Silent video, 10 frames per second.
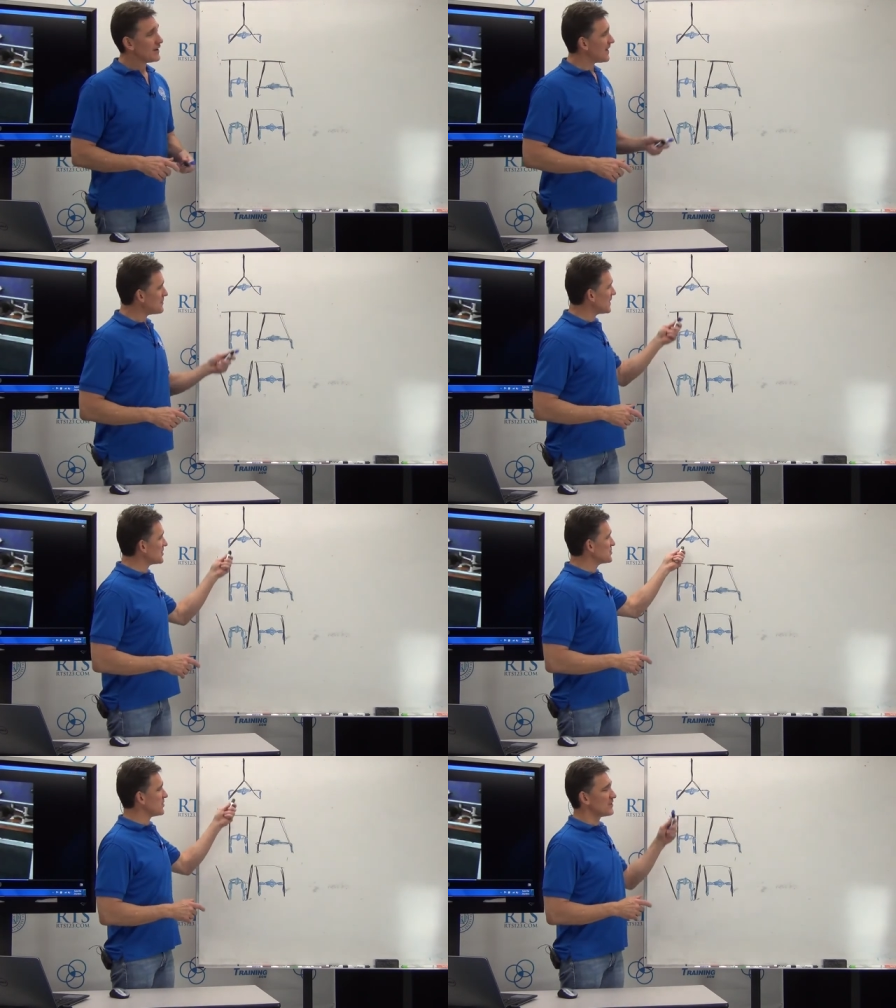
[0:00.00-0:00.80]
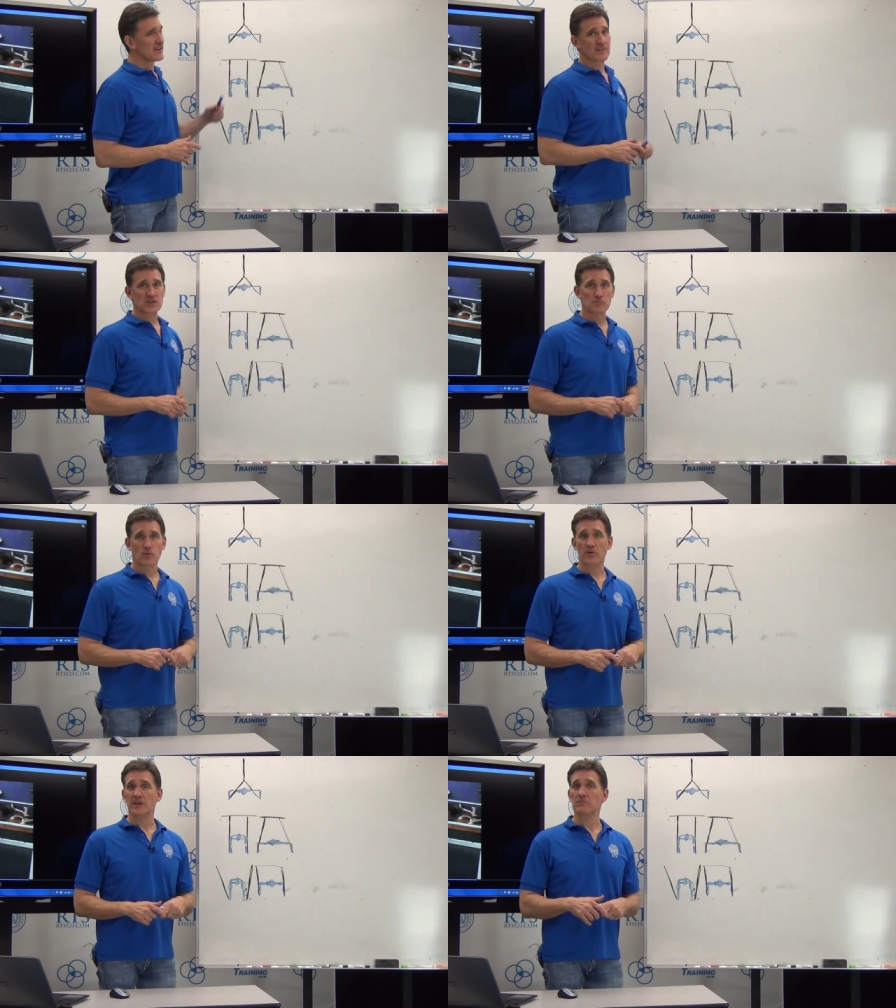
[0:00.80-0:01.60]
I'm not sure they've
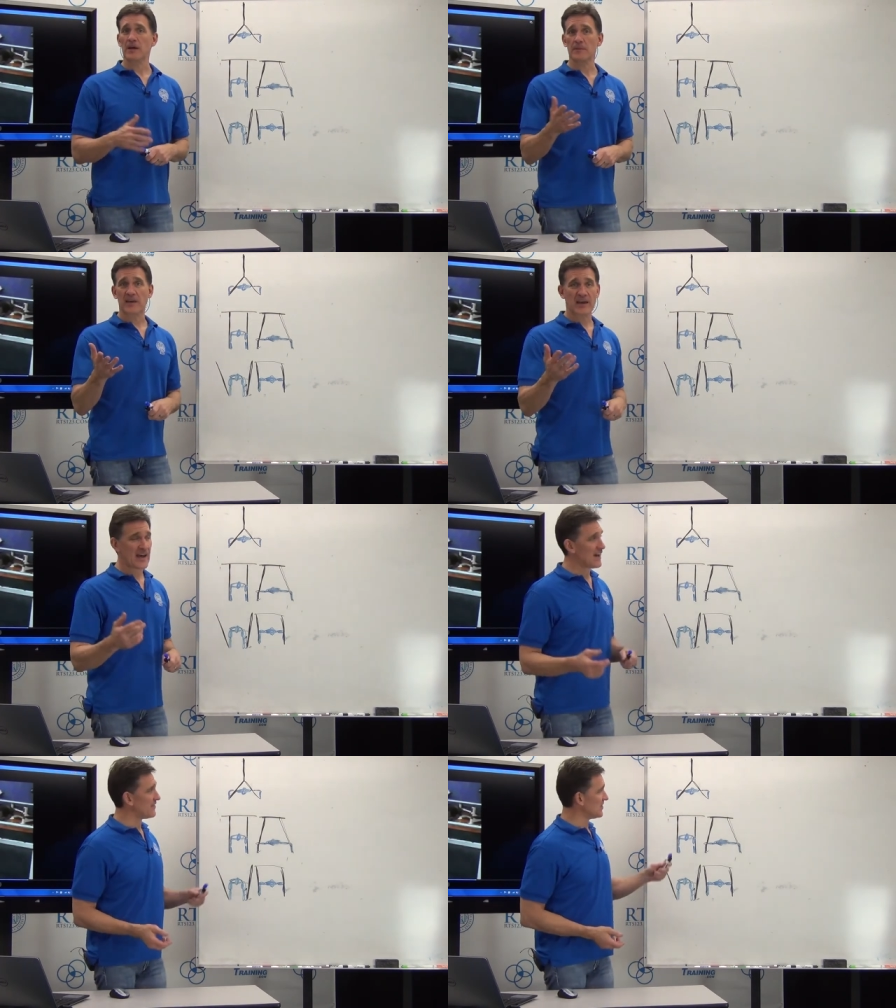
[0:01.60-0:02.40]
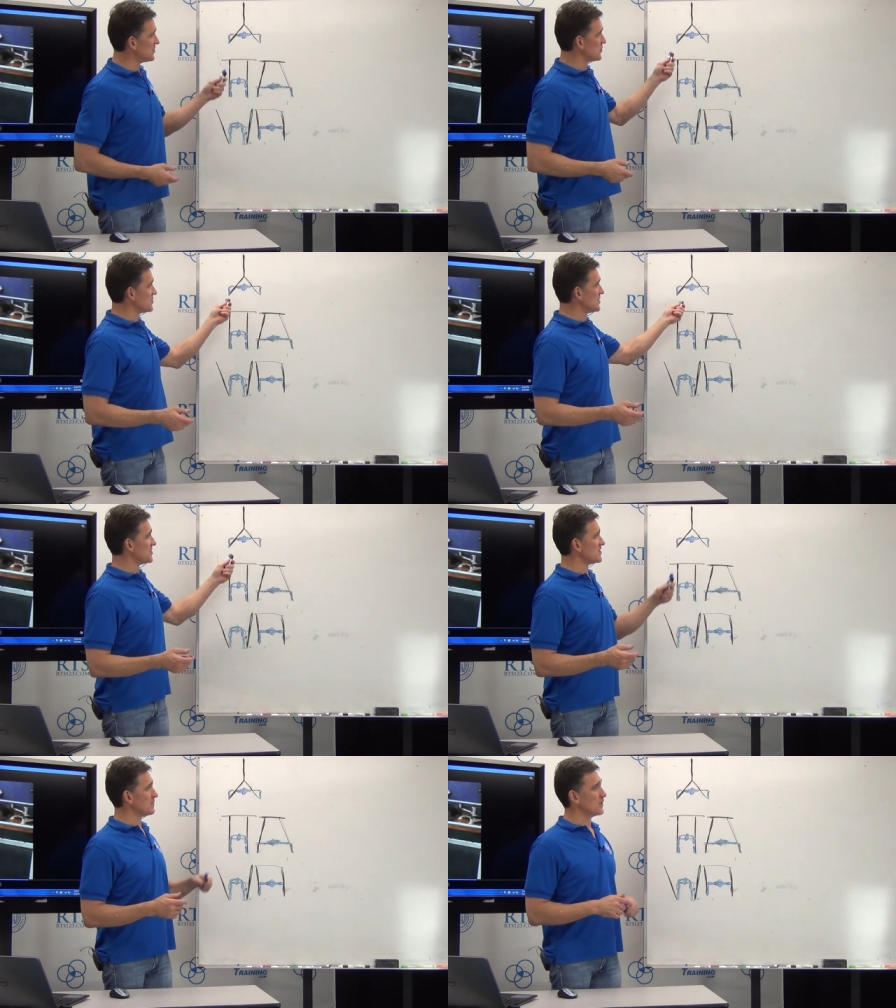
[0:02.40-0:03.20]
explored it. Maybe they have, and this was
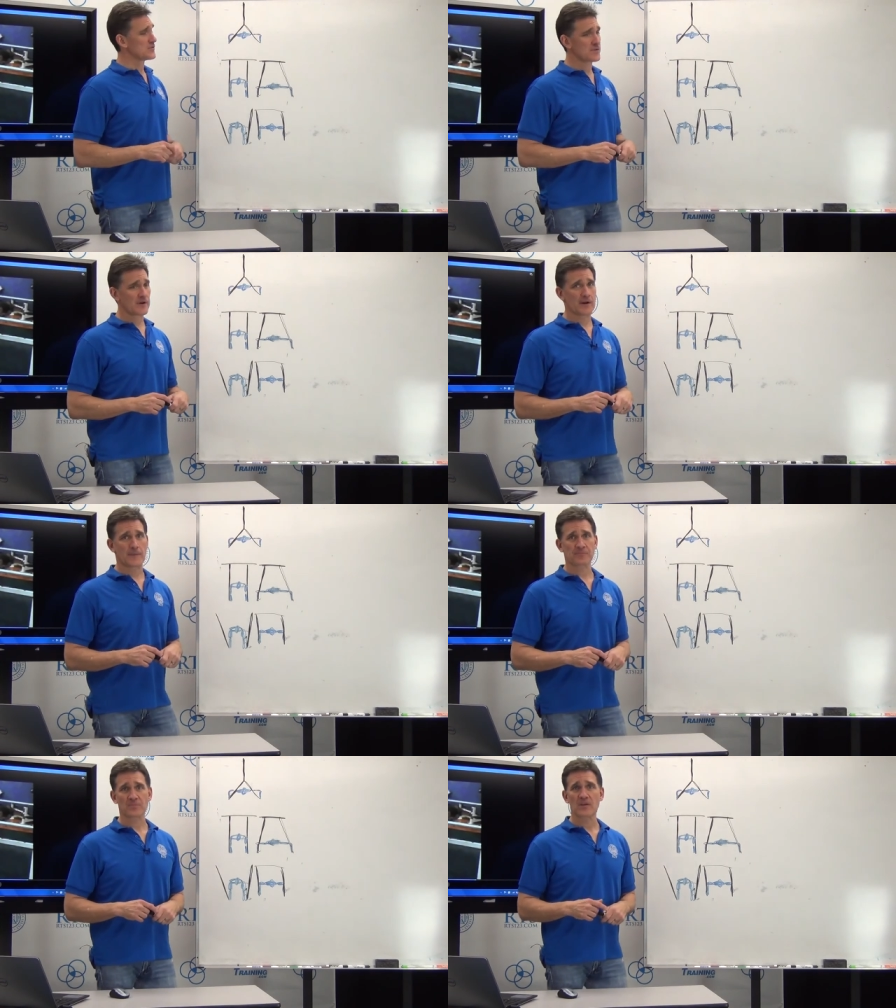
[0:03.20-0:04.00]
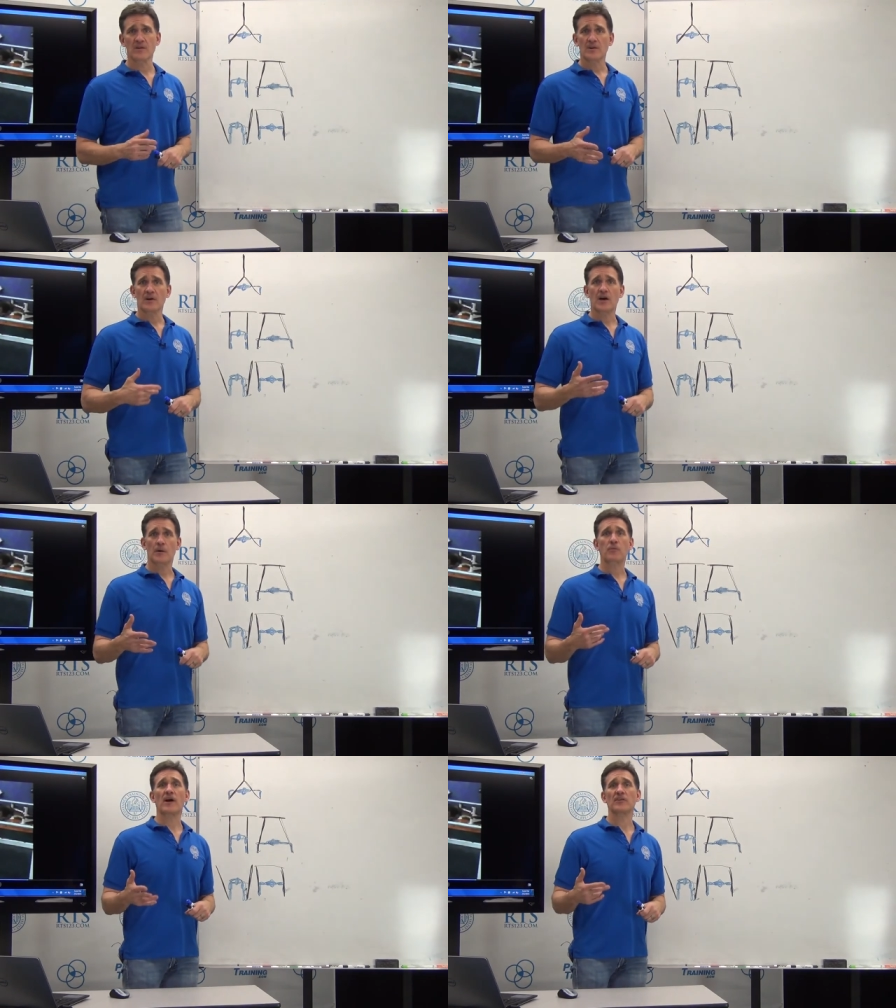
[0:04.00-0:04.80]
just the most um,
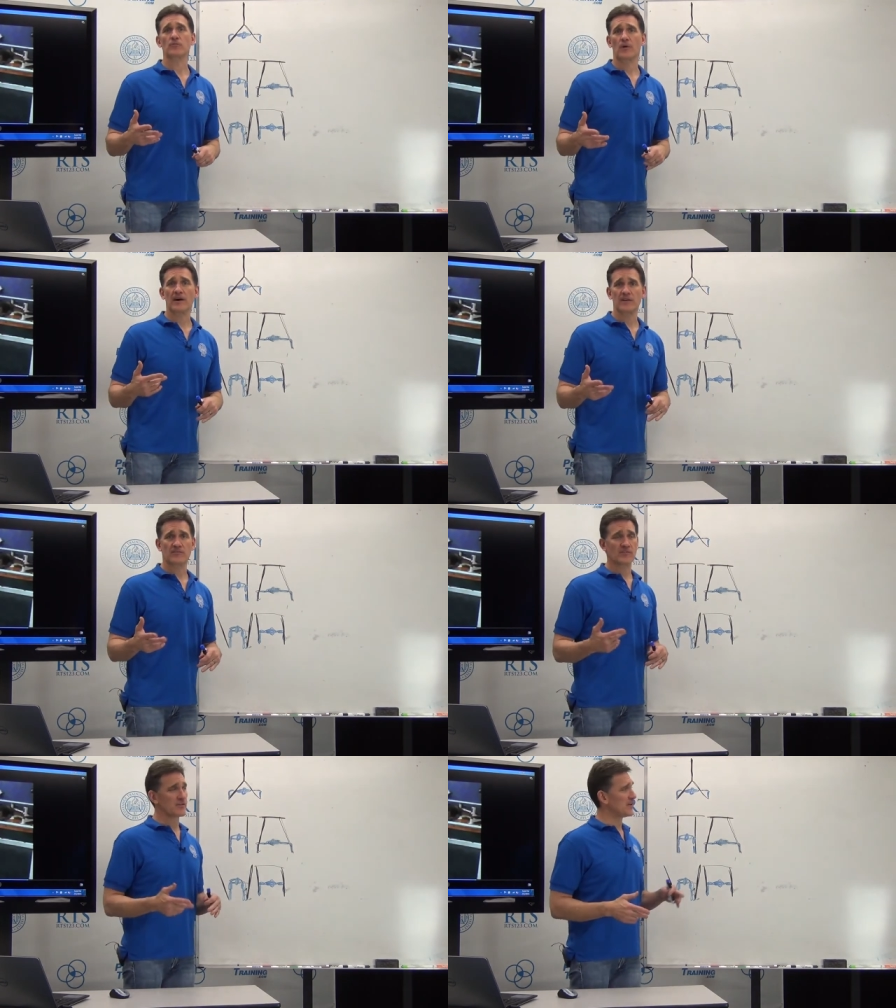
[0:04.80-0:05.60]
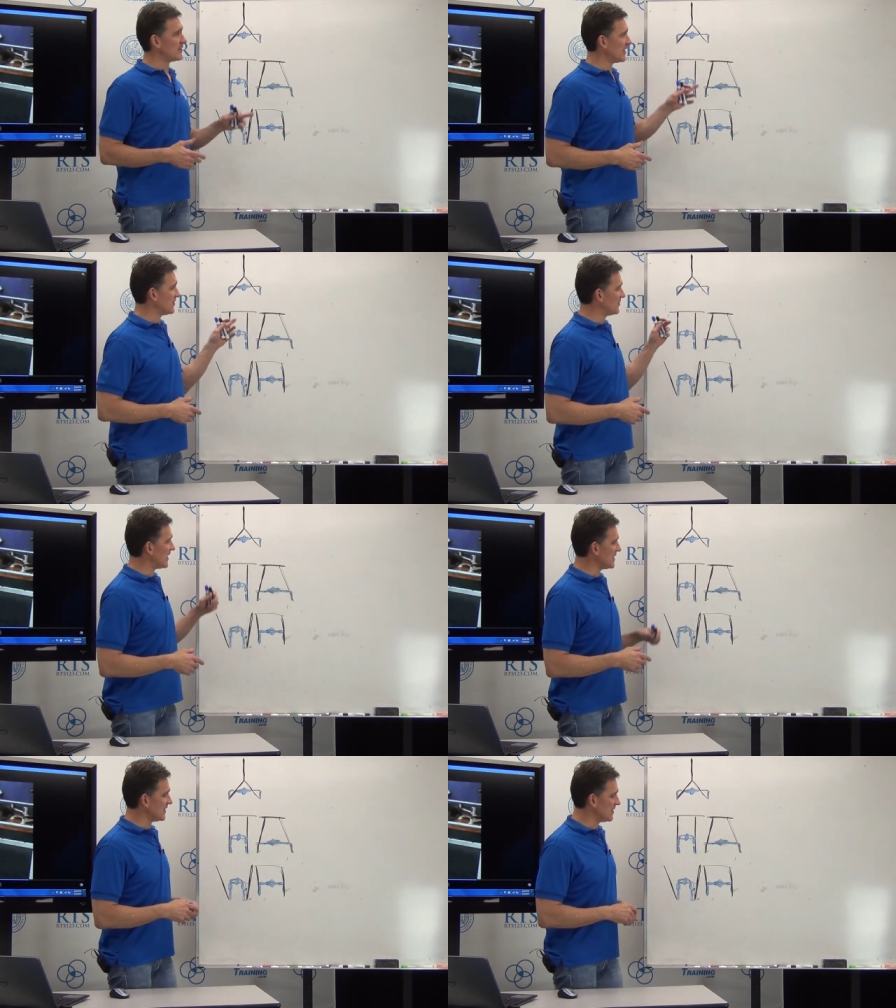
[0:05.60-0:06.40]
uh, price-wise the thing they
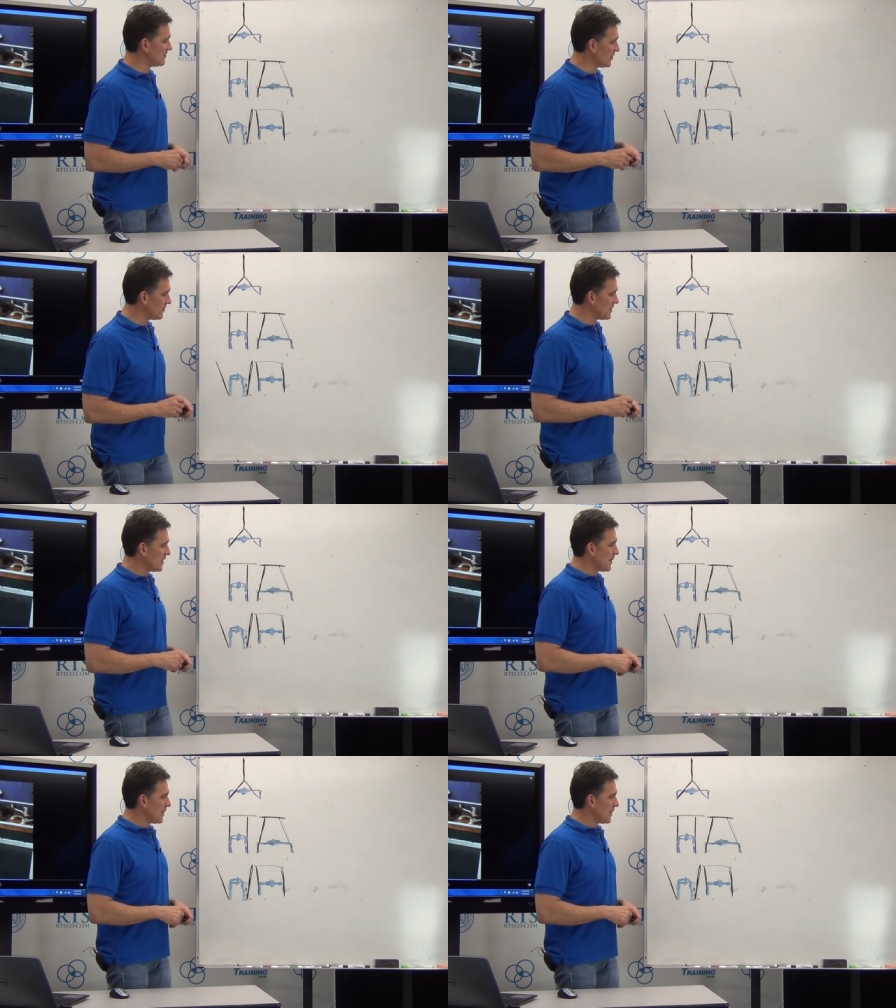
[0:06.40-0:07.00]
decided to give you.